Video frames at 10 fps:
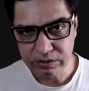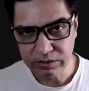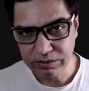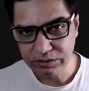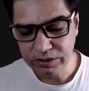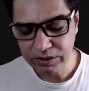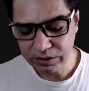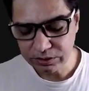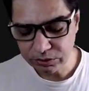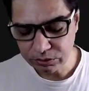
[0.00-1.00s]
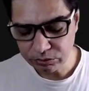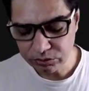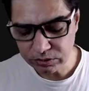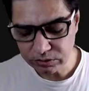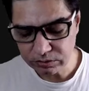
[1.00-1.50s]
resulting in reduced
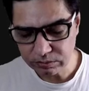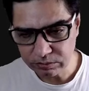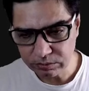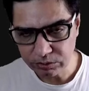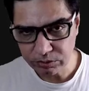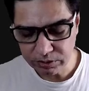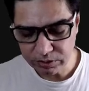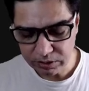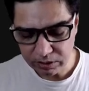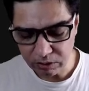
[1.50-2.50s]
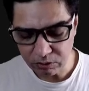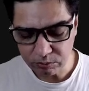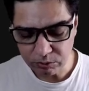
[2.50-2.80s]
urinary output.